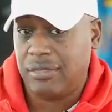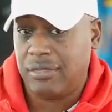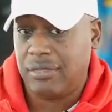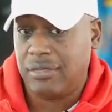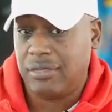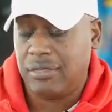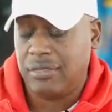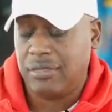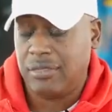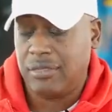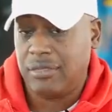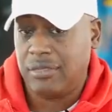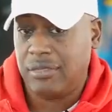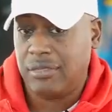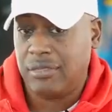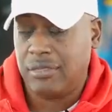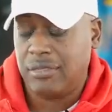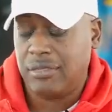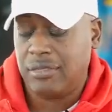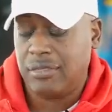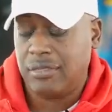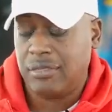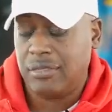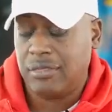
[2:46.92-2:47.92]

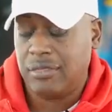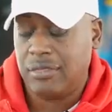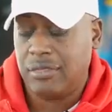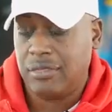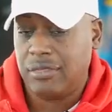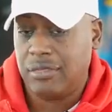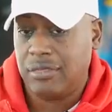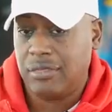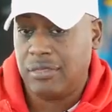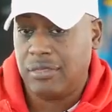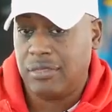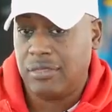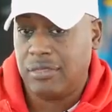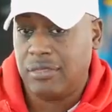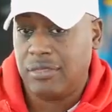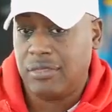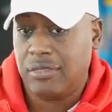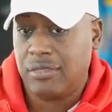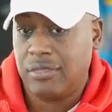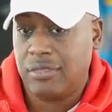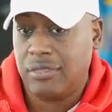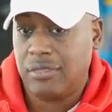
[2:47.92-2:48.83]
(silence)